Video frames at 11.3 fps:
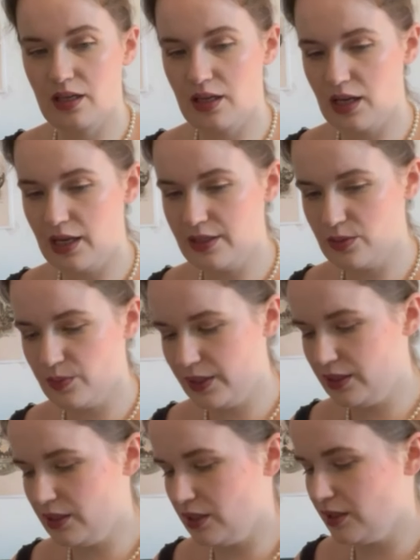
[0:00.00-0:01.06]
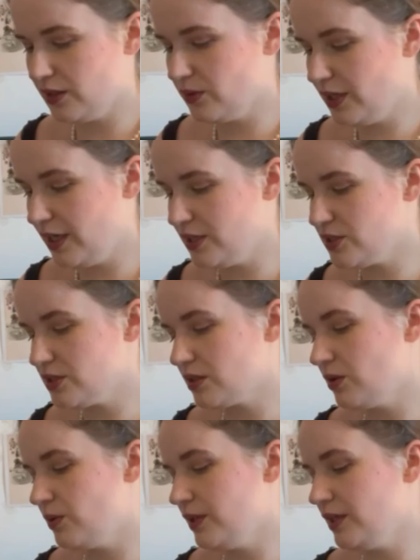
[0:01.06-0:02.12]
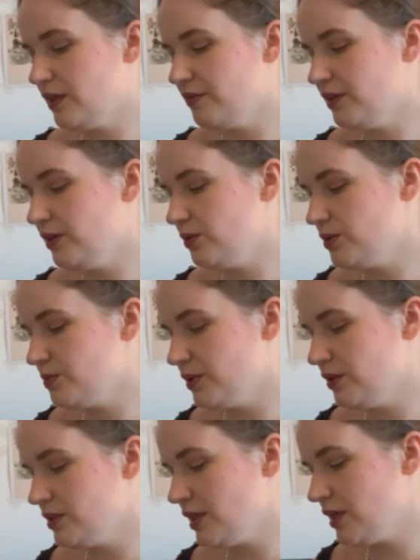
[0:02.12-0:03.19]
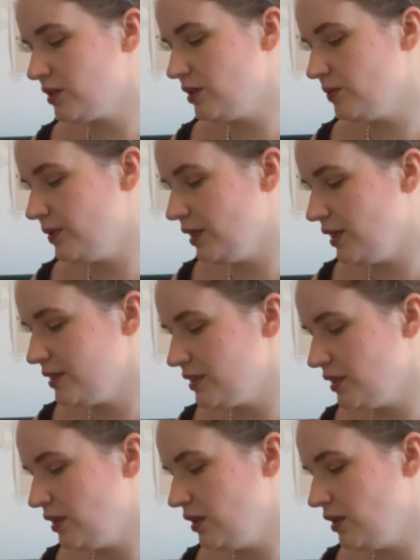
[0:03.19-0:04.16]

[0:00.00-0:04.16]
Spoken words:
lace weight yarn I got ages ago and I never used because I actually realized